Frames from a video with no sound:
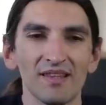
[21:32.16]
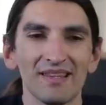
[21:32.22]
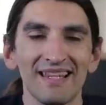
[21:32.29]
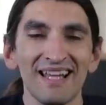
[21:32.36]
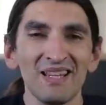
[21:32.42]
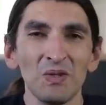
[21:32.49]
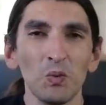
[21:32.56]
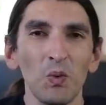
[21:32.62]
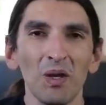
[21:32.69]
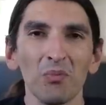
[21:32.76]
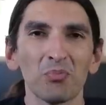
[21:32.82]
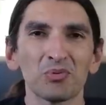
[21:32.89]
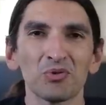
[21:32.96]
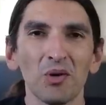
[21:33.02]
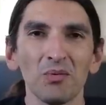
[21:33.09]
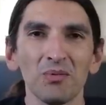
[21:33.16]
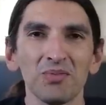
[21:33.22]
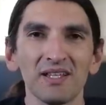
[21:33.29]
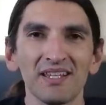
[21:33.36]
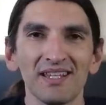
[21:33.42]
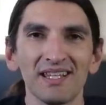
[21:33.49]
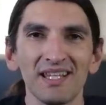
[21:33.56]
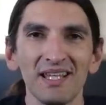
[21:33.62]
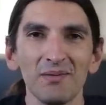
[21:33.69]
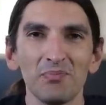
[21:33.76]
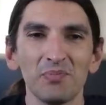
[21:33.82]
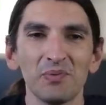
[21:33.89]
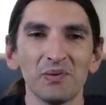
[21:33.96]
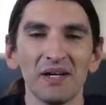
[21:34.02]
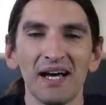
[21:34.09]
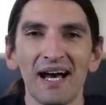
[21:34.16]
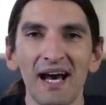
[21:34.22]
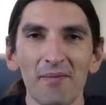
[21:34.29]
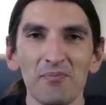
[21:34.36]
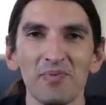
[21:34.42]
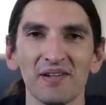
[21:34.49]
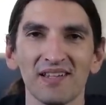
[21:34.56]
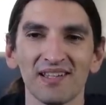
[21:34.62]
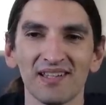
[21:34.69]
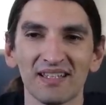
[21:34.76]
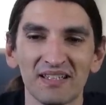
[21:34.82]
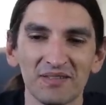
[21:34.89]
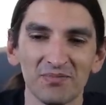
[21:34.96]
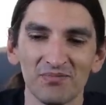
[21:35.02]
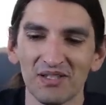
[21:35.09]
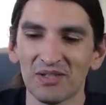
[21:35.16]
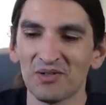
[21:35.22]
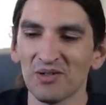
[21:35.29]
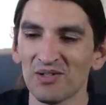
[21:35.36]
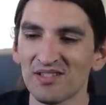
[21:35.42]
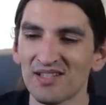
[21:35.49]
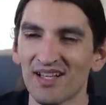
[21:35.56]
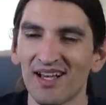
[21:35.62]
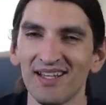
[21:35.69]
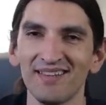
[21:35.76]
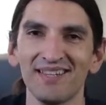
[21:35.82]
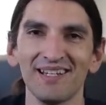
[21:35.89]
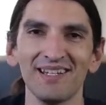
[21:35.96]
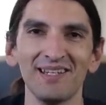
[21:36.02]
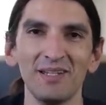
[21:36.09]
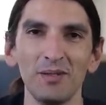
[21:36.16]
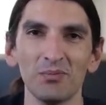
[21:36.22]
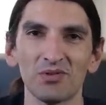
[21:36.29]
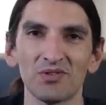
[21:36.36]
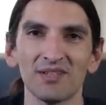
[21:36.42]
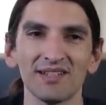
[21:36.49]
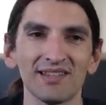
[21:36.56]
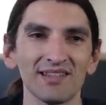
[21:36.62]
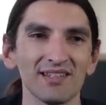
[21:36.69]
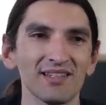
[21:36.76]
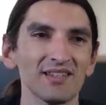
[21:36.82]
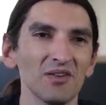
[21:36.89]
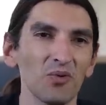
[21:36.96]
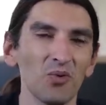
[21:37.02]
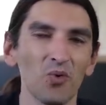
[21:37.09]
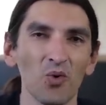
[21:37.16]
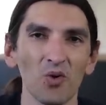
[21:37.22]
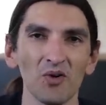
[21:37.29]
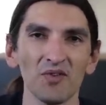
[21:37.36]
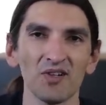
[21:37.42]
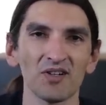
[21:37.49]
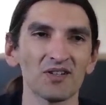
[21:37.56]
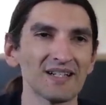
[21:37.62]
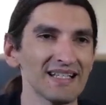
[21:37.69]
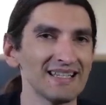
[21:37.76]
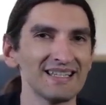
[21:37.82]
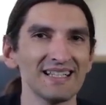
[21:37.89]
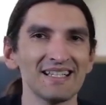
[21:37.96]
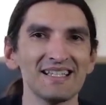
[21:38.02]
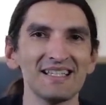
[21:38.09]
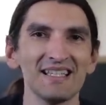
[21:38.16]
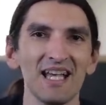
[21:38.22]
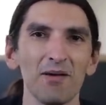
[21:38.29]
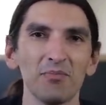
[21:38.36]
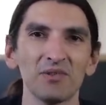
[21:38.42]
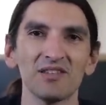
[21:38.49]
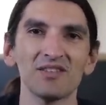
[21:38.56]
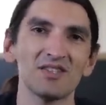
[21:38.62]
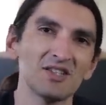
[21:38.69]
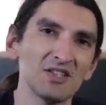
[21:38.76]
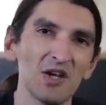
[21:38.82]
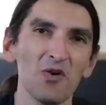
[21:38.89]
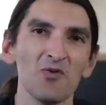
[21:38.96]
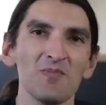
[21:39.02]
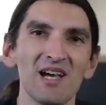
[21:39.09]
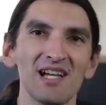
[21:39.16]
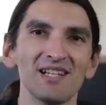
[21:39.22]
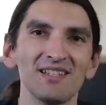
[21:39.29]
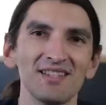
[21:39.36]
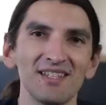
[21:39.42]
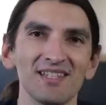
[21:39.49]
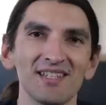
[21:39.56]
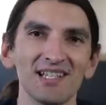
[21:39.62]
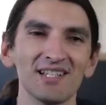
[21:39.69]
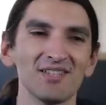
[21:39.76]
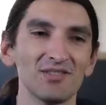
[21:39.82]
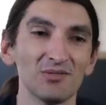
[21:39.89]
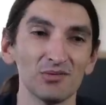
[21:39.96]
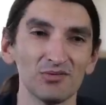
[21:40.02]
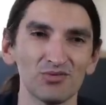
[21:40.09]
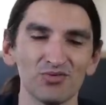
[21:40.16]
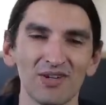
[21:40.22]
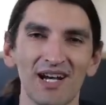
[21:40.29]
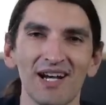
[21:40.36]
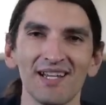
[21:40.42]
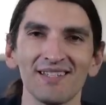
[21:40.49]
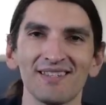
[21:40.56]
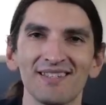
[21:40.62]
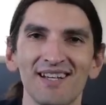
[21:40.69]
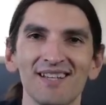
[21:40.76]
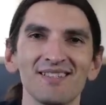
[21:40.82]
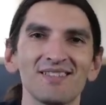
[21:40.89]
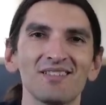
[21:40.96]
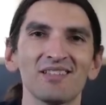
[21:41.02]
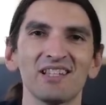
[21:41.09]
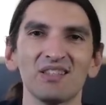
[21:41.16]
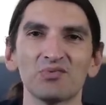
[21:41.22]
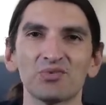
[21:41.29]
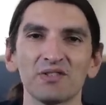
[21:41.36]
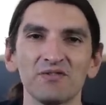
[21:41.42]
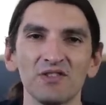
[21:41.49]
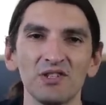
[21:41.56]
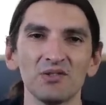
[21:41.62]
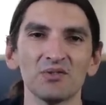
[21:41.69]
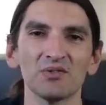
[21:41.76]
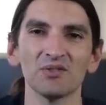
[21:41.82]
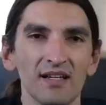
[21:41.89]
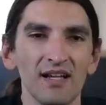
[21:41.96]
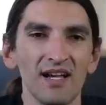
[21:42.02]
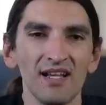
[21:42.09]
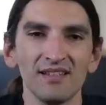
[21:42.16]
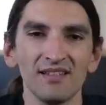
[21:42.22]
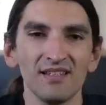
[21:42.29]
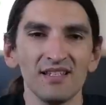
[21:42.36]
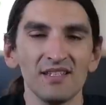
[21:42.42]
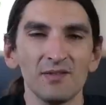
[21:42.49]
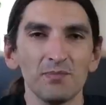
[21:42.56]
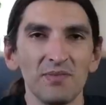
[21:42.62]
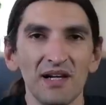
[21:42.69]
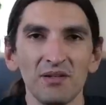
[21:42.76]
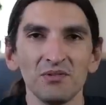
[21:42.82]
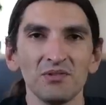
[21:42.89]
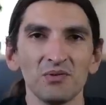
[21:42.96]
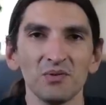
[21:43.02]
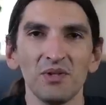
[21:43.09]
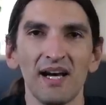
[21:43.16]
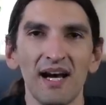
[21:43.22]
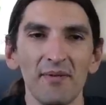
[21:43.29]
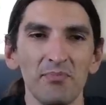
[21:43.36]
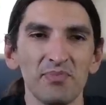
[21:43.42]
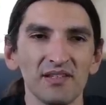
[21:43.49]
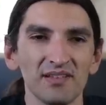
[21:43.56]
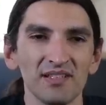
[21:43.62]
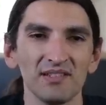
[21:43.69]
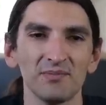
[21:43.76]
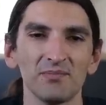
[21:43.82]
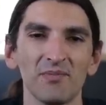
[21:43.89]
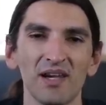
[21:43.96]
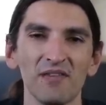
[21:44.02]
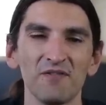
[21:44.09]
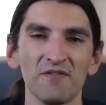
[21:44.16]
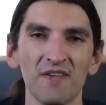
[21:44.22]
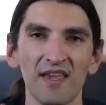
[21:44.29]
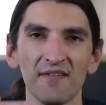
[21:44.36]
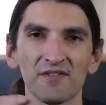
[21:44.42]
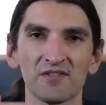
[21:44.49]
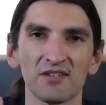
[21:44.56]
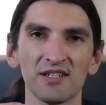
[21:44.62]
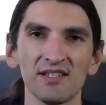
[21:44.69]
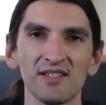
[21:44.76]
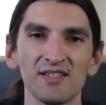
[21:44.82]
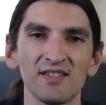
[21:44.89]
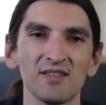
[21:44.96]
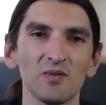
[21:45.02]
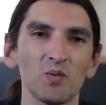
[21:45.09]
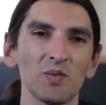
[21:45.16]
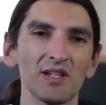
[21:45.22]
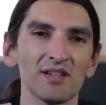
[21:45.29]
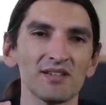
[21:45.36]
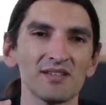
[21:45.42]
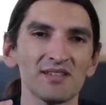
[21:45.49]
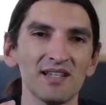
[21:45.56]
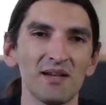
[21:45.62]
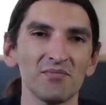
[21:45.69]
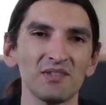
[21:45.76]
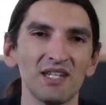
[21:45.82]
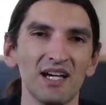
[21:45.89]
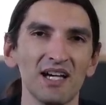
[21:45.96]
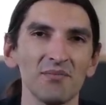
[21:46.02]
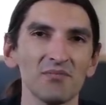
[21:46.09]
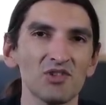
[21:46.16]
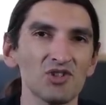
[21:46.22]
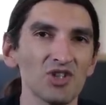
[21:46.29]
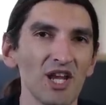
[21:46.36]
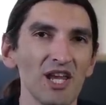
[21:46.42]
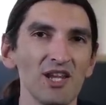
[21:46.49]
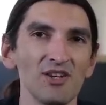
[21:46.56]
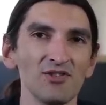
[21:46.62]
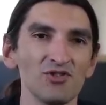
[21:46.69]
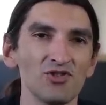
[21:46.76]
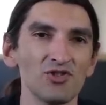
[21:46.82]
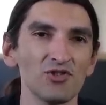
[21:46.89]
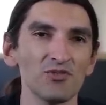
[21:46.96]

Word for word: That will probably keep happening because I deliberately order and accept so many things to try, test and review. And it's bound to happen that my favorites will sometime change,